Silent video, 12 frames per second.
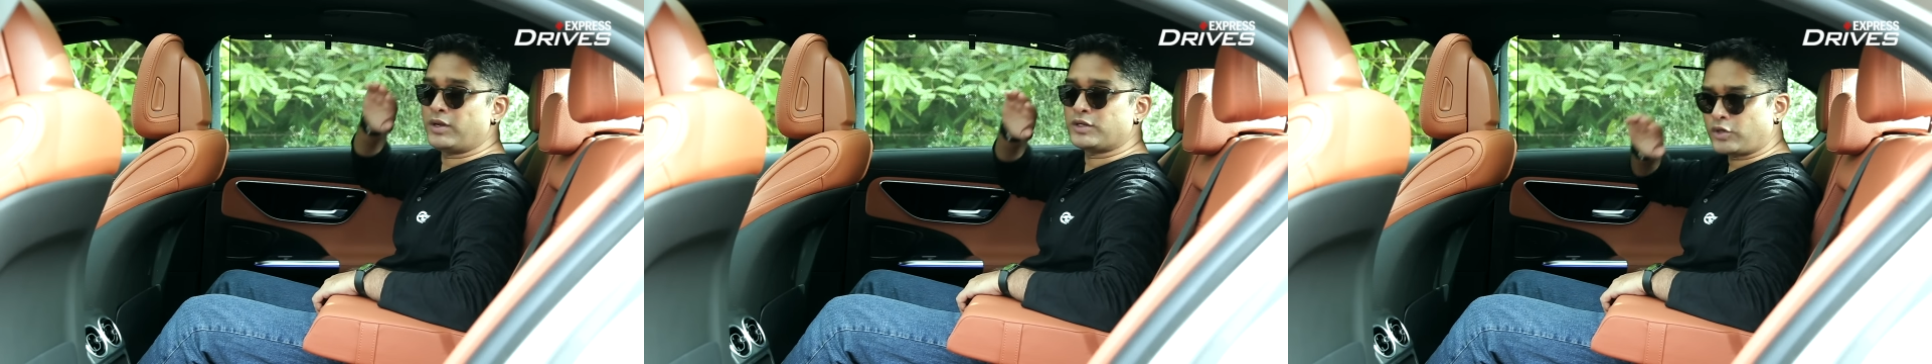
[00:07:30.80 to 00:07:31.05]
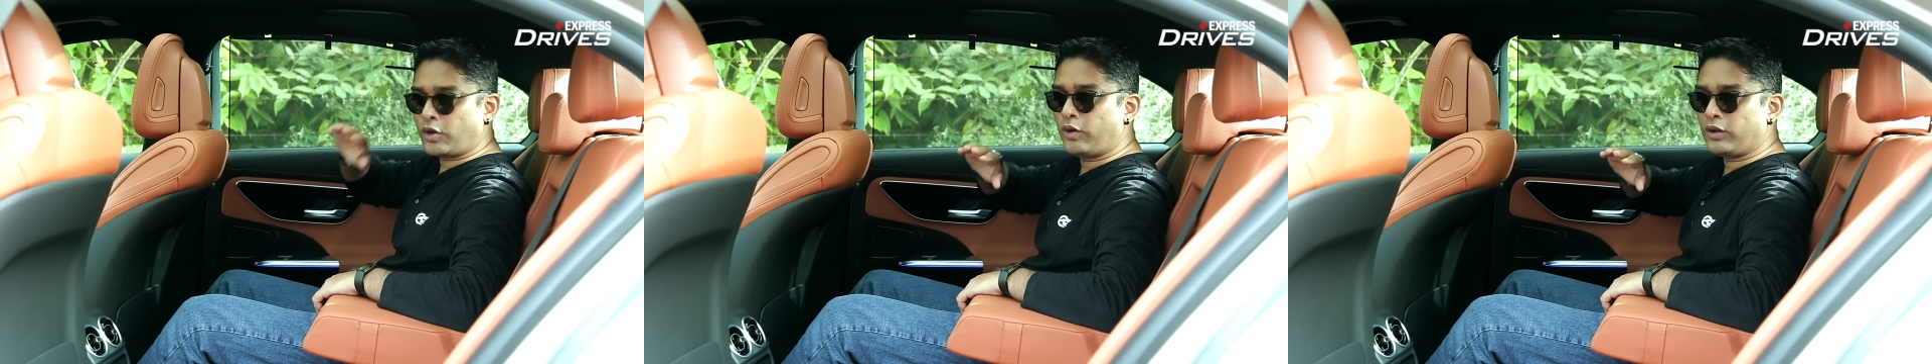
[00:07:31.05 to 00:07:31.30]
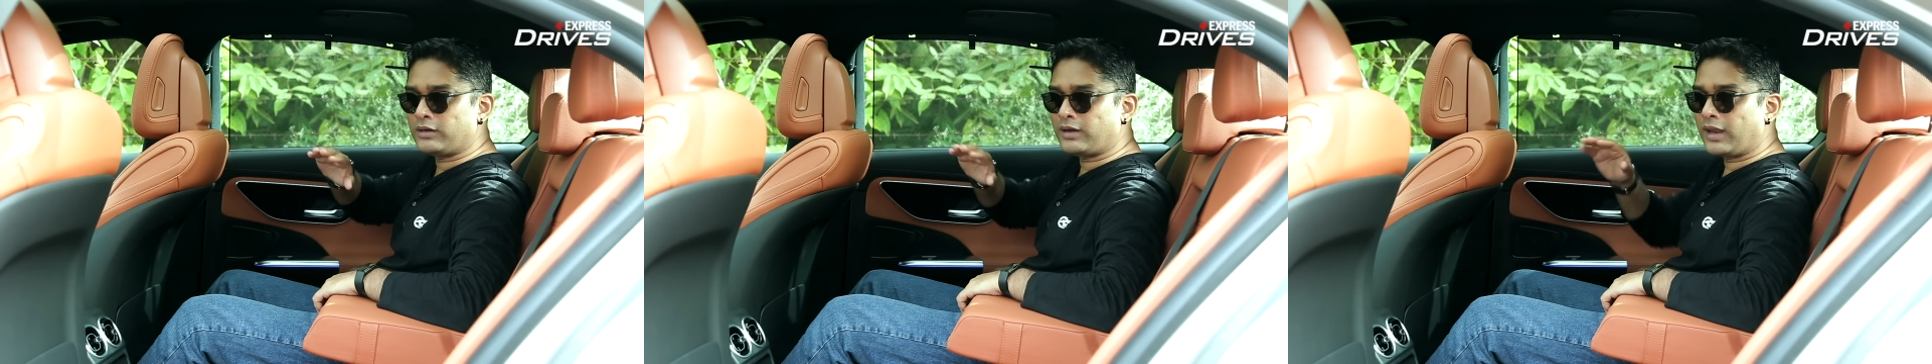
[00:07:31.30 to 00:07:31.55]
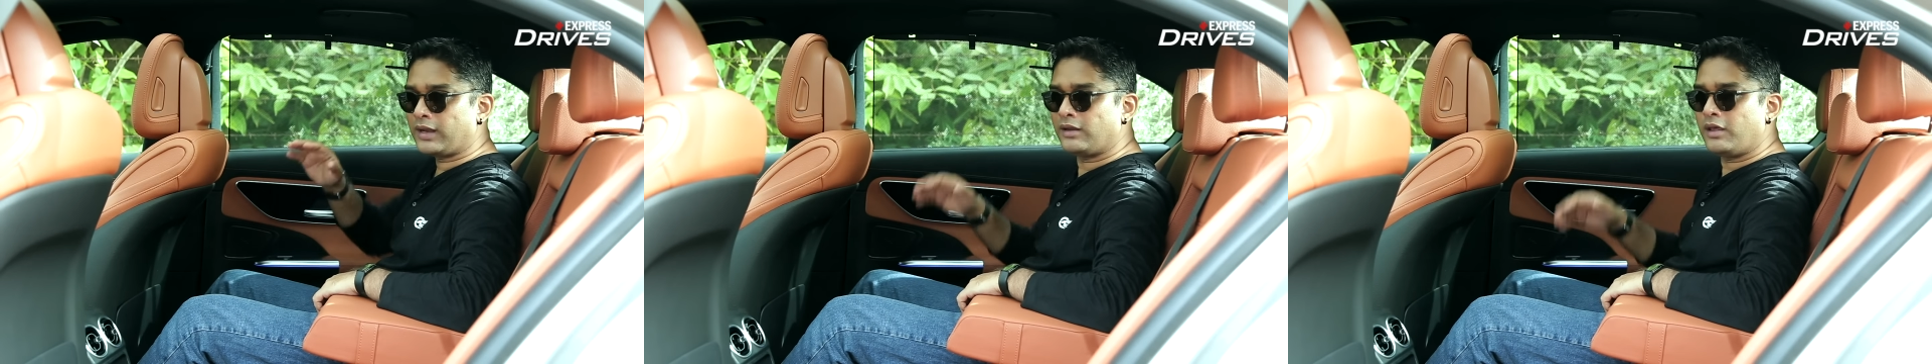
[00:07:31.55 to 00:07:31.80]
much all
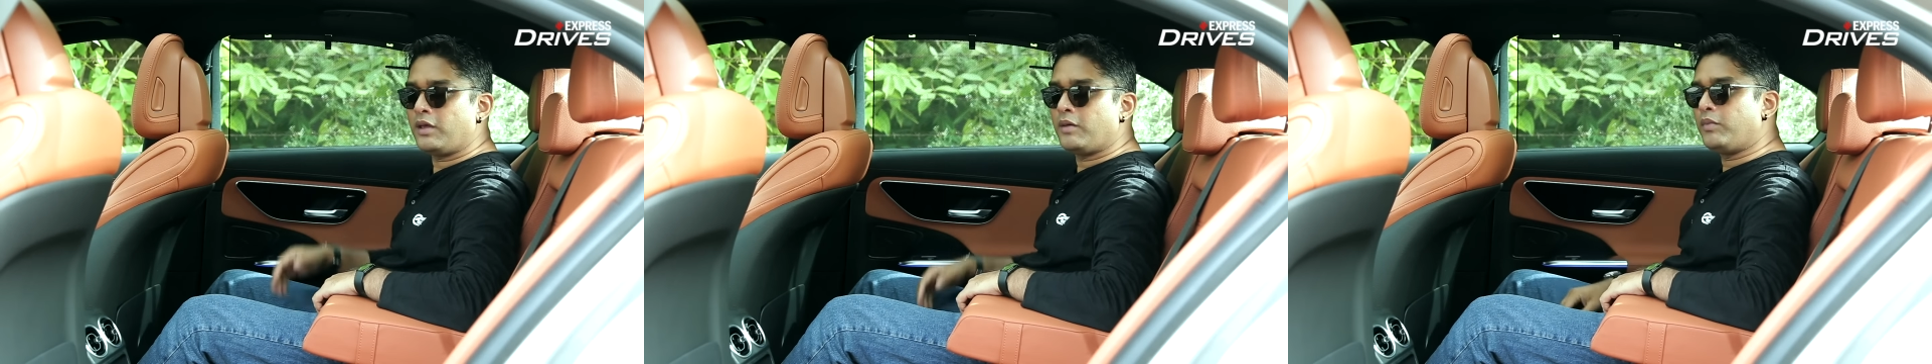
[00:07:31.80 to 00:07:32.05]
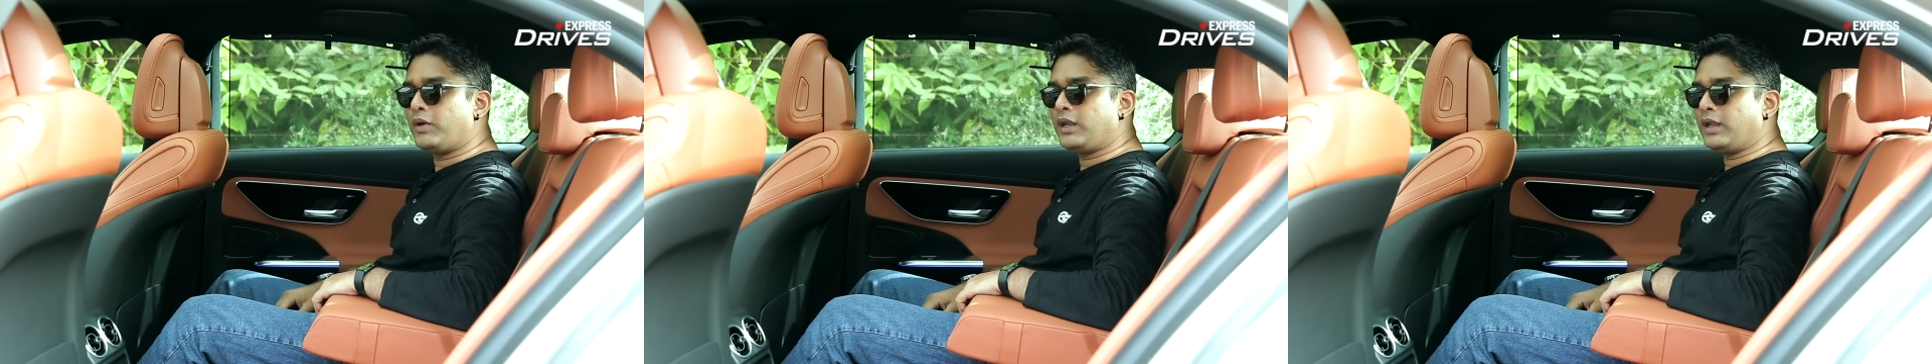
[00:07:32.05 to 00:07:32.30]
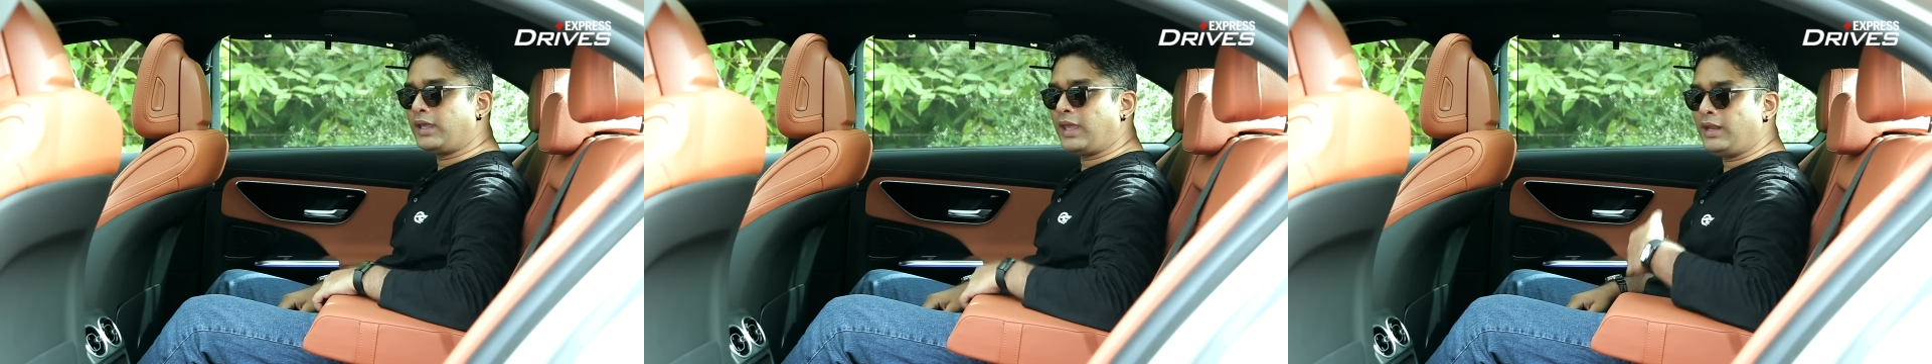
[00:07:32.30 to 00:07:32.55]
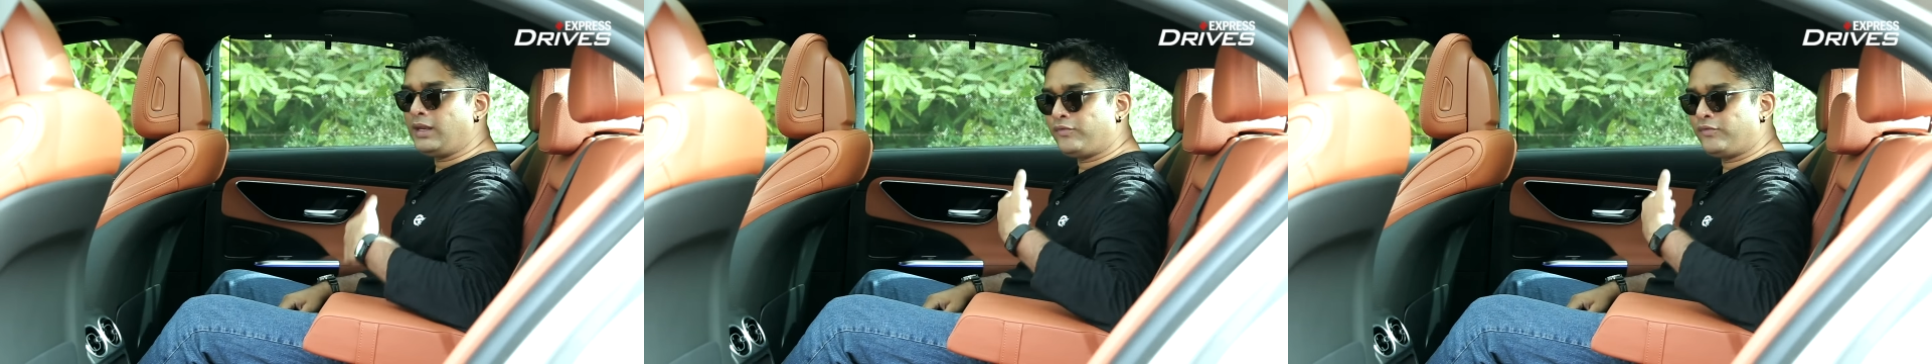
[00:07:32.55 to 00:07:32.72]
right. But again,